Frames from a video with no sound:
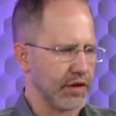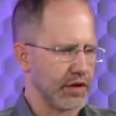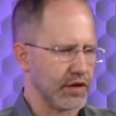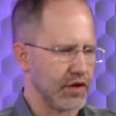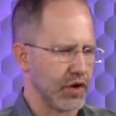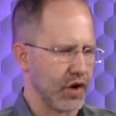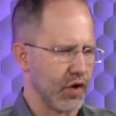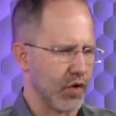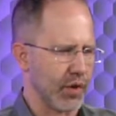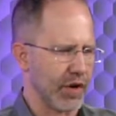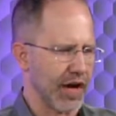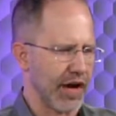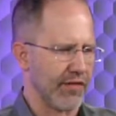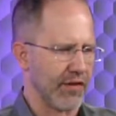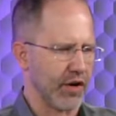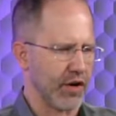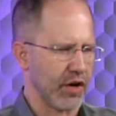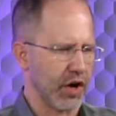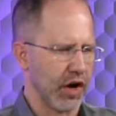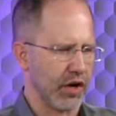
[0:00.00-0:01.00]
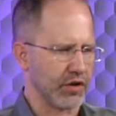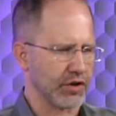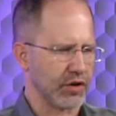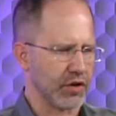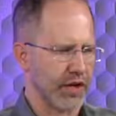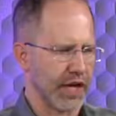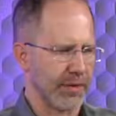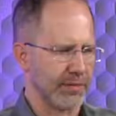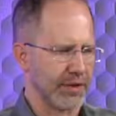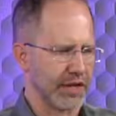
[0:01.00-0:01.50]
So we have our
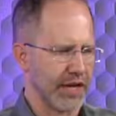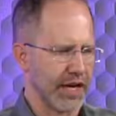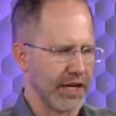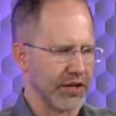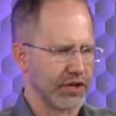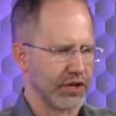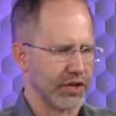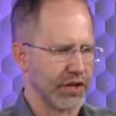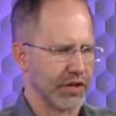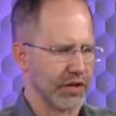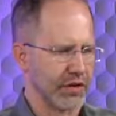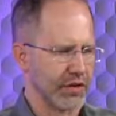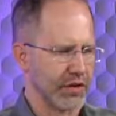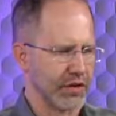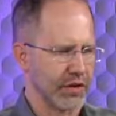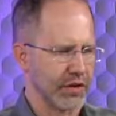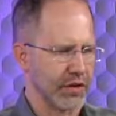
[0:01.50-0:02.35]
console application here.